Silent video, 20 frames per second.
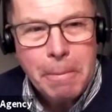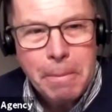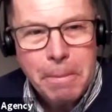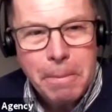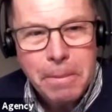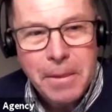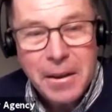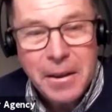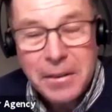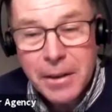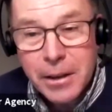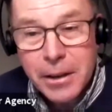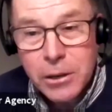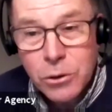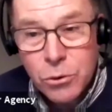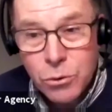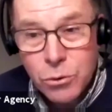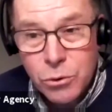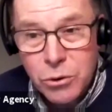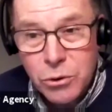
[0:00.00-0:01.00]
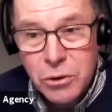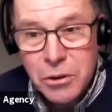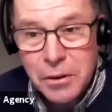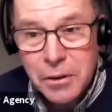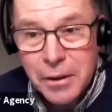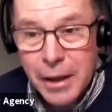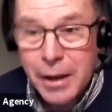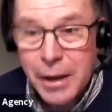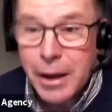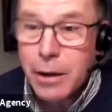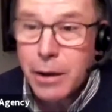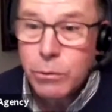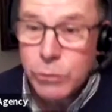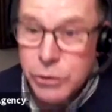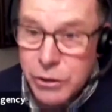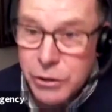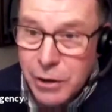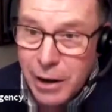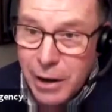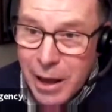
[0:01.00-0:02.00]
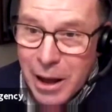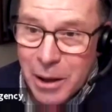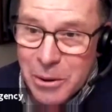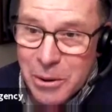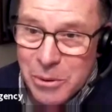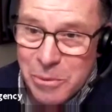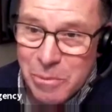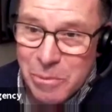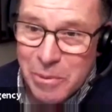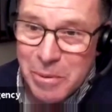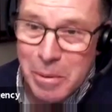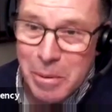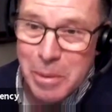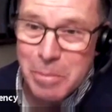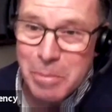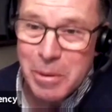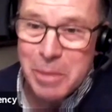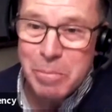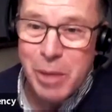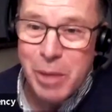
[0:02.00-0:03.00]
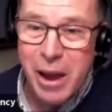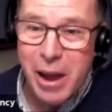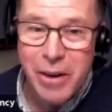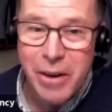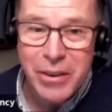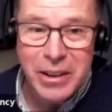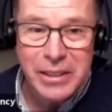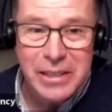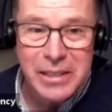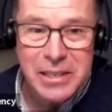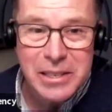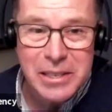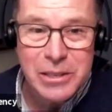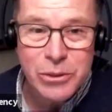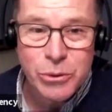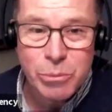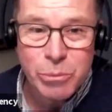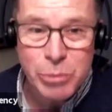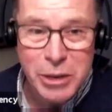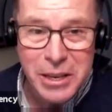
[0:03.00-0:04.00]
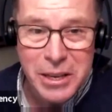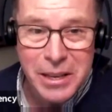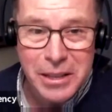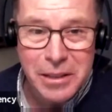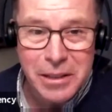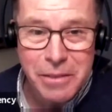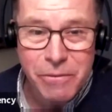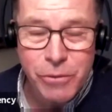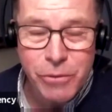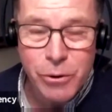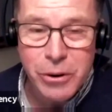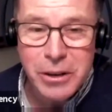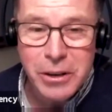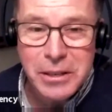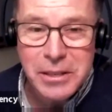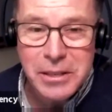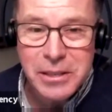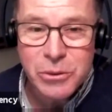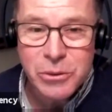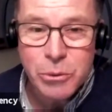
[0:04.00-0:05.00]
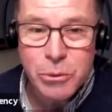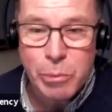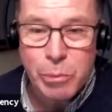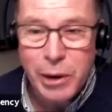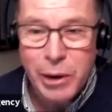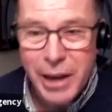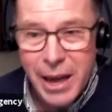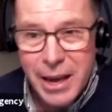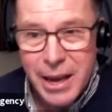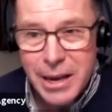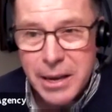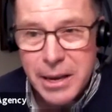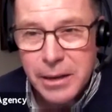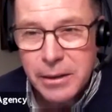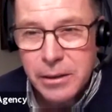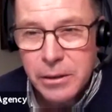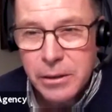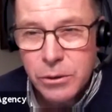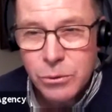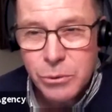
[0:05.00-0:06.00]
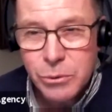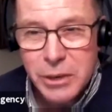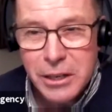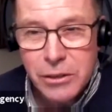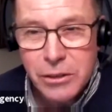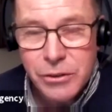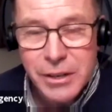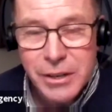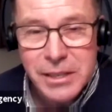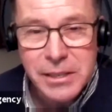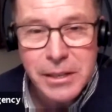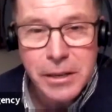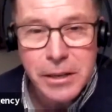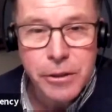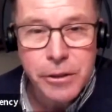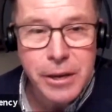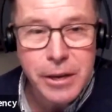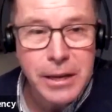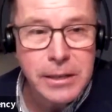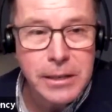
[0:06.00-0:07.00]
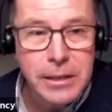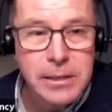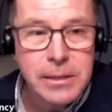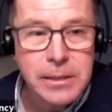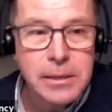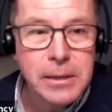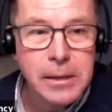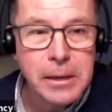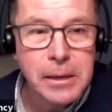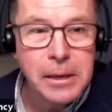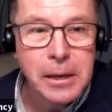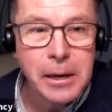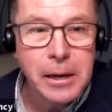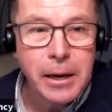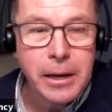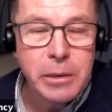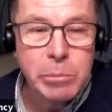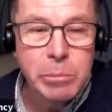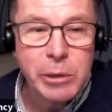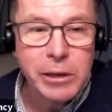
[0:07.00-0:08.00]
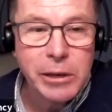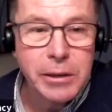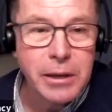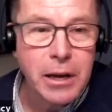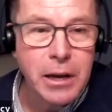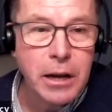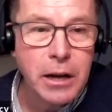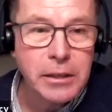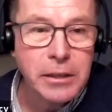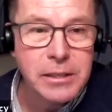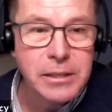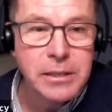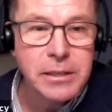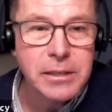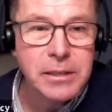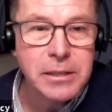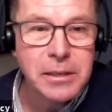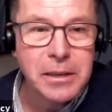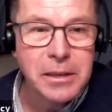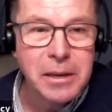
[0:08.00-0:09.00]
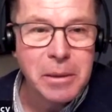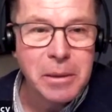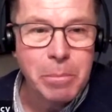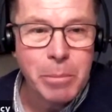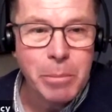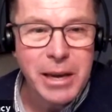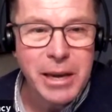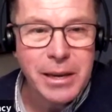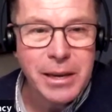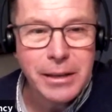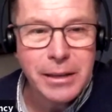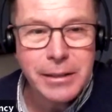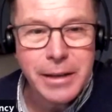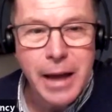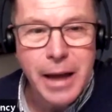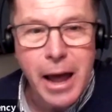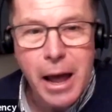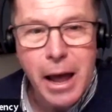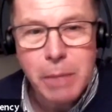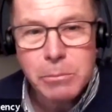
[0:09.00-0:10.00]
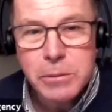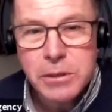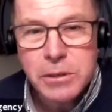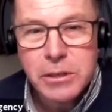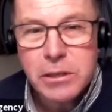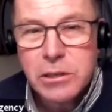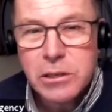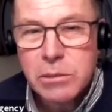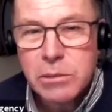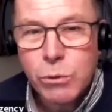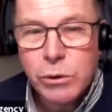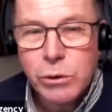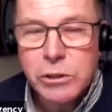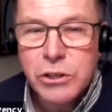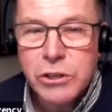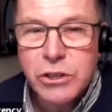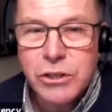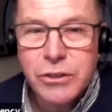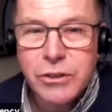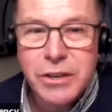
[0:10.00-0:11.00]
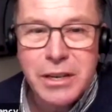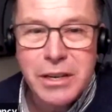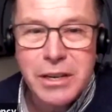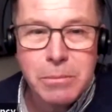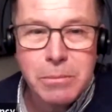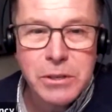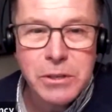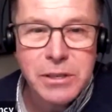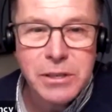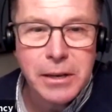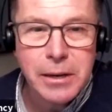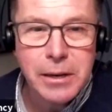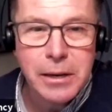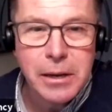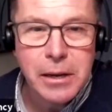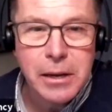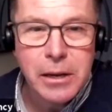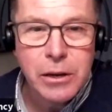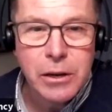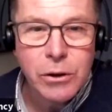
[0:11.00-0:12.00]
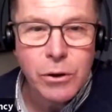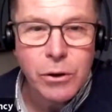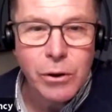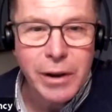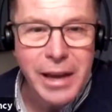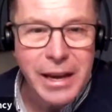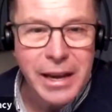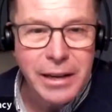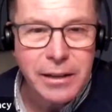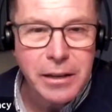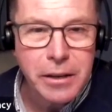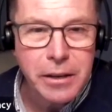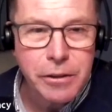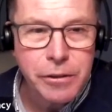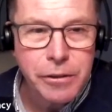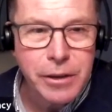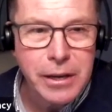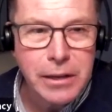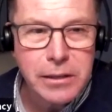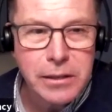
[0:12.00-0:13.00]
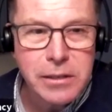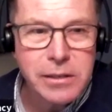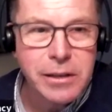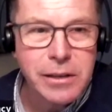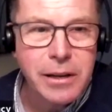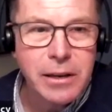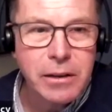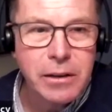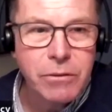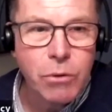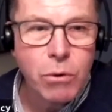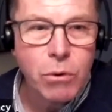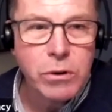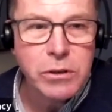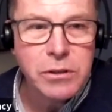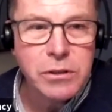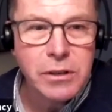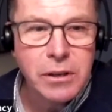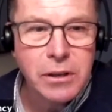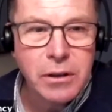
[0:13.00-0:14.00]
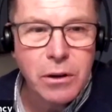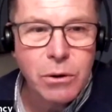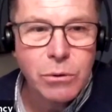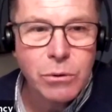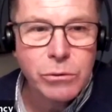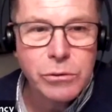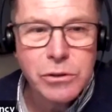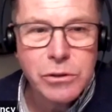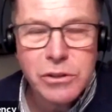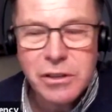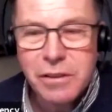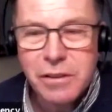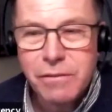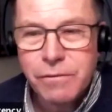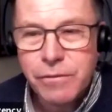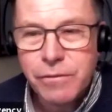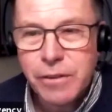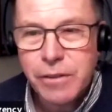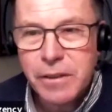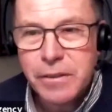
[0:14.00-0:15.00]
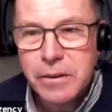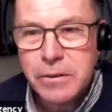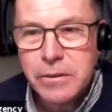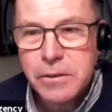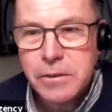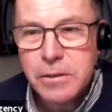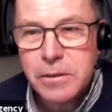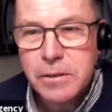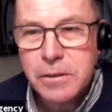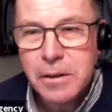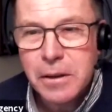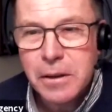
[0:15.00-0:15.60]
that I could, and I was allowed by my parents to be in the forest, to play and do interesting things like building huts, making dams in small streams, and collecting things like rocks and cones and feathers.